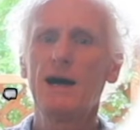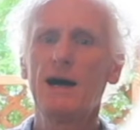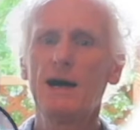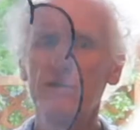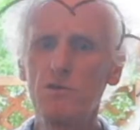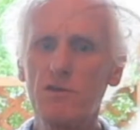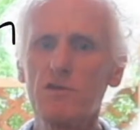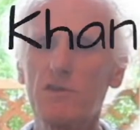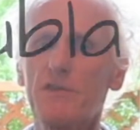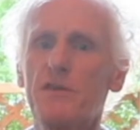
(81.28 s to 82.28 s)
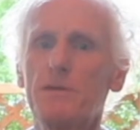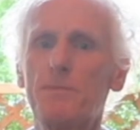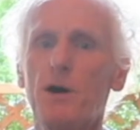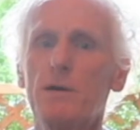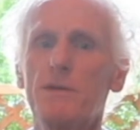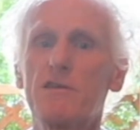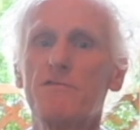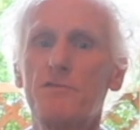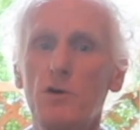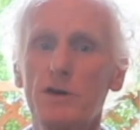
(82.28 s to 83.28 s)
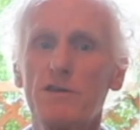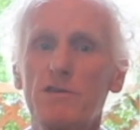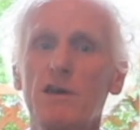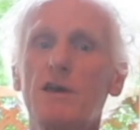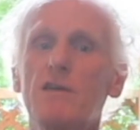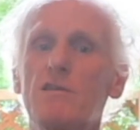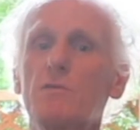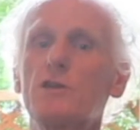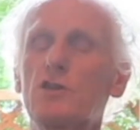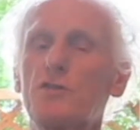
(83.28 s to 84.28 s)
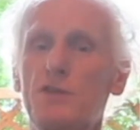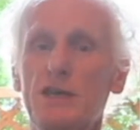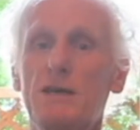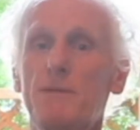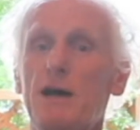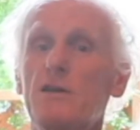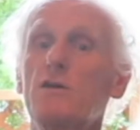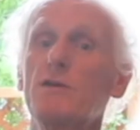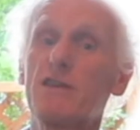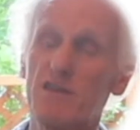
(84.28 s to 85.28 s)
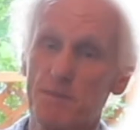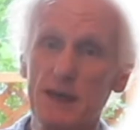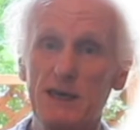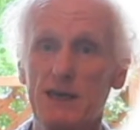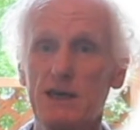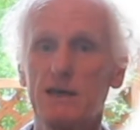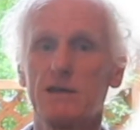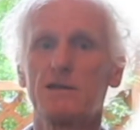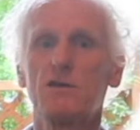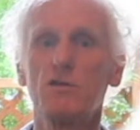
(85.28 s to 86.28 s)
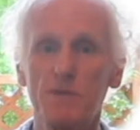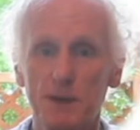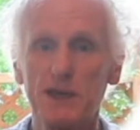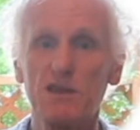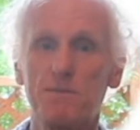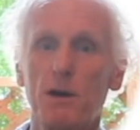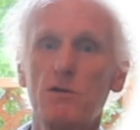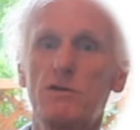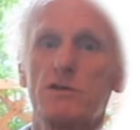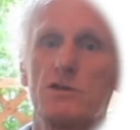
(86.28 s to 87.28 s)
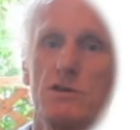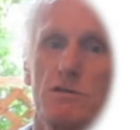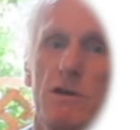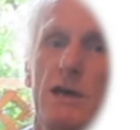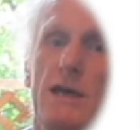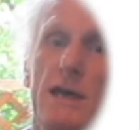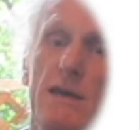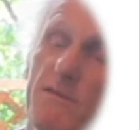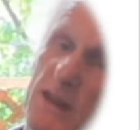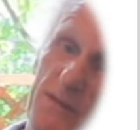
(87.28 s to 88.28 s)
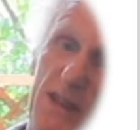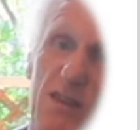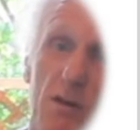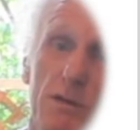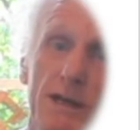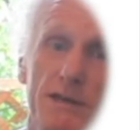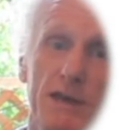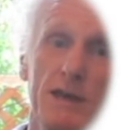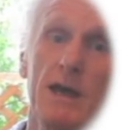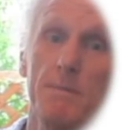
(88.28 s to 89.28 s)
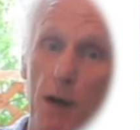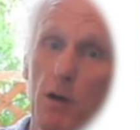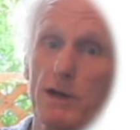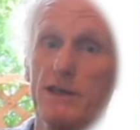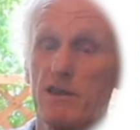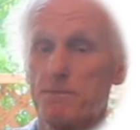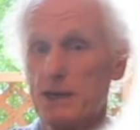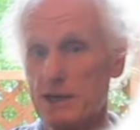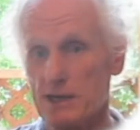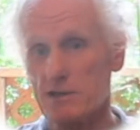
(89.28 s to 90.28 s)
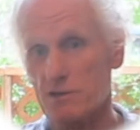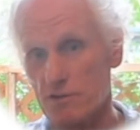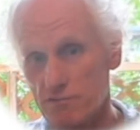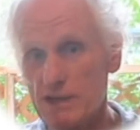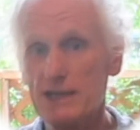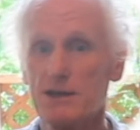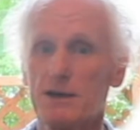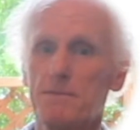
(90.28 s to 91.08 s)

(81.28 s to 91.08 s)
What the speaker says: I also said that a poem is a voice, so we should think about who is speaking and who is being spoken to, even if it's only the poet speaking to the reader.